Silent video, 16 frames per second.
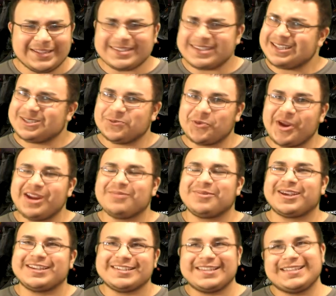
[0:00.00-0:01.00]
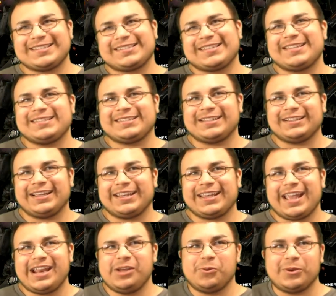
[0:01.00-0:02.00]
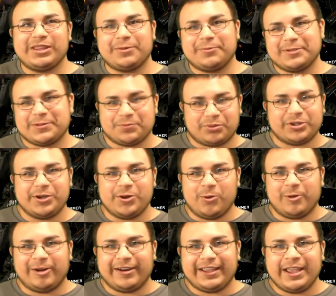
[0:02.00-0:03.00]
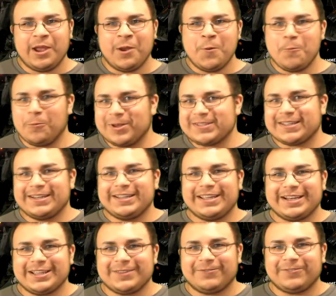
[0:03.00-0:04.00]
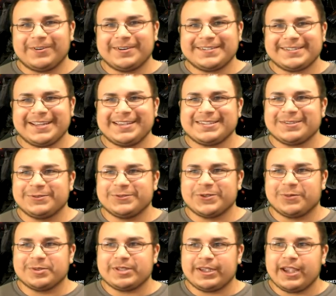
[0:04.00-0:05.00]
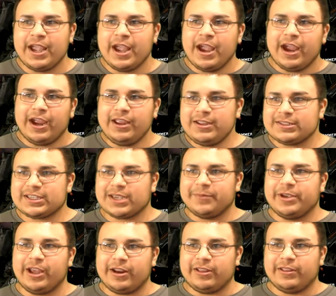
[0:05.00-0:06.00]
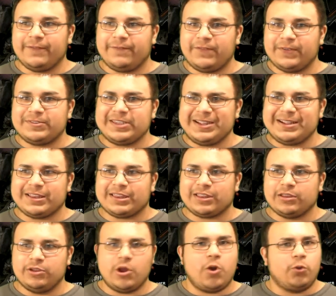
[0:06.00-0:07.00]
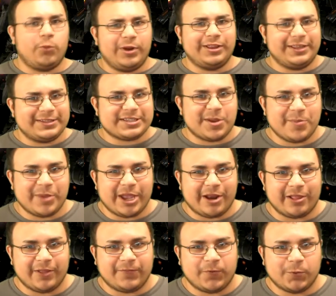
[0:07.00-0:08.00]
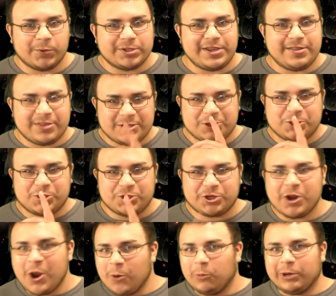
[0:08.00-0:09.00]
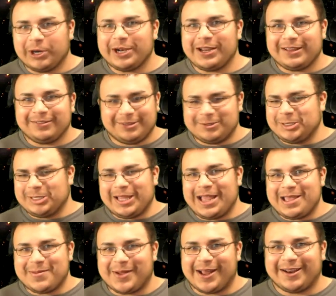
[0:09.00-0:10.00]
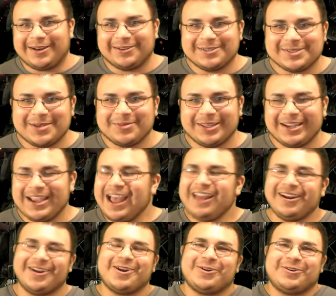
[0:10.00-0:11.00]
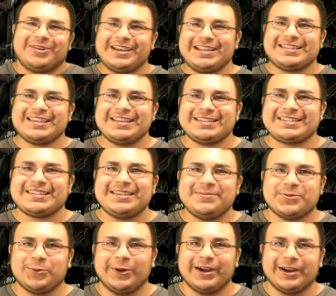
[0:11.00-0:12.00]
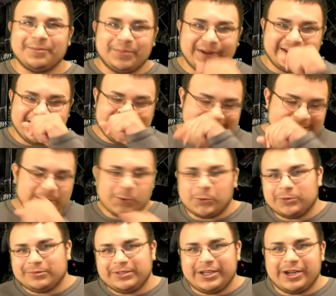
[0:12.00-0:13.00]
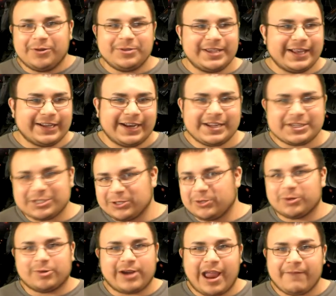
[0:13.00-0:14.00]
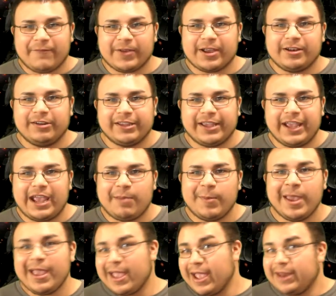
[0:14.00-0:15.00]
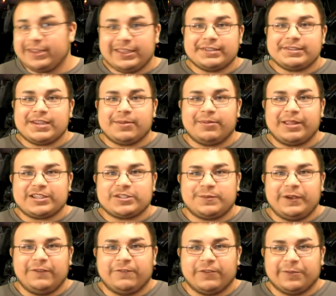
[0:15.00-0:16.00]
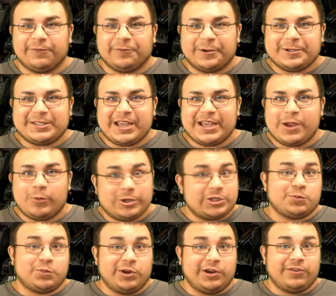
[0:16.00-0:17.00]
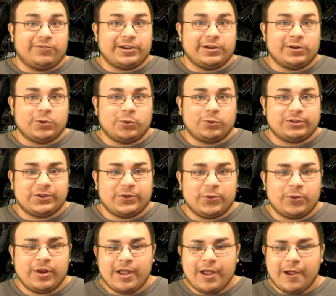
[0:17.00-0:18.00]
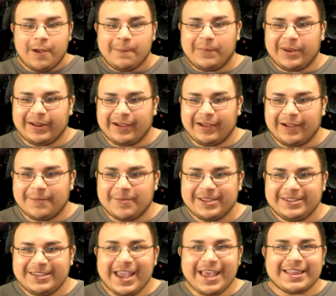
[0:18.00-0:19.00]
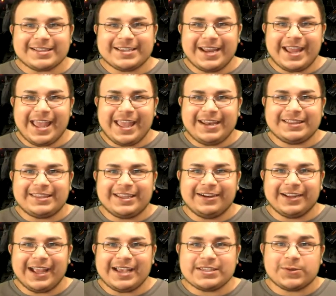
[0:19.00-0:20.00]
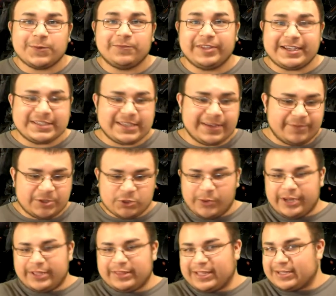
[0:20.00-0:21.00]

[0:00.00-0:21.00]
It's weird because in the sense that anyone that was pre-ordering was gonna get it the first day, so it's almost like, hey, it's coming out on the 15th. No, really, it's coming out on the 14th. We're gonna lie about it or something. I don't know. It seems weird, but it's cool. You get an extra little graphic on your game, and you get double XP for the first day, which is pretty freaking cool too. But yeah, that's gonna end it there, guys. Hopefully you guys have enjoyed it.